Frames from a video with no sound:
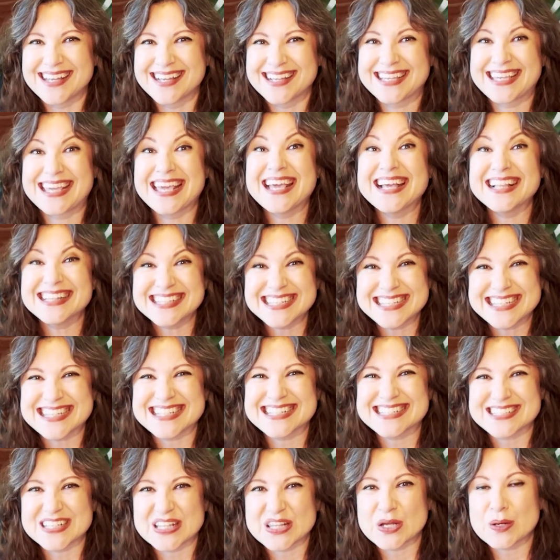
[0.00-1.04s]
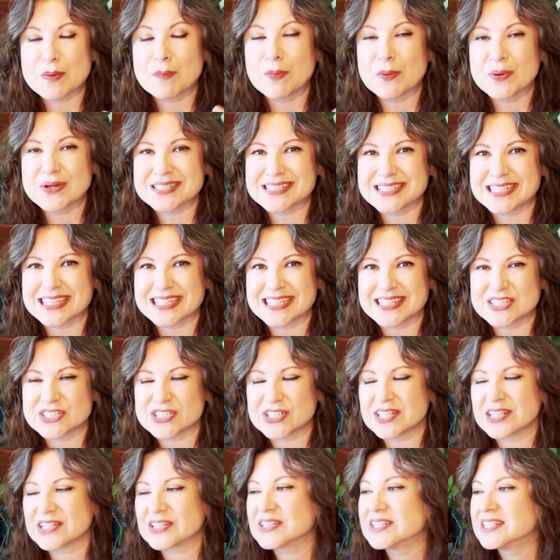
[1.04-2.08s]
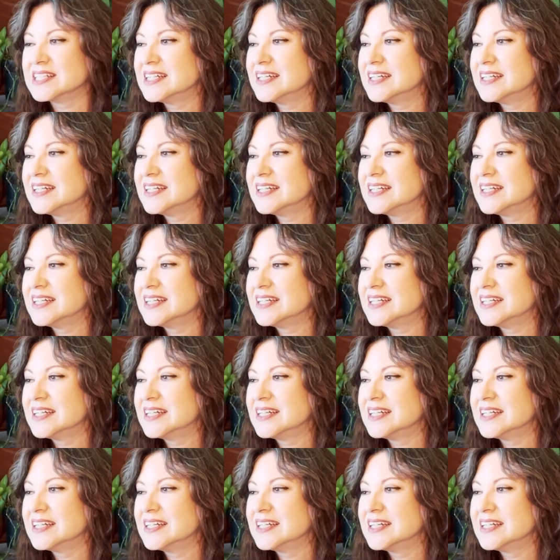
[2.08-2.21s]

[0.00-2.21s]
killing each other, poisoning each other.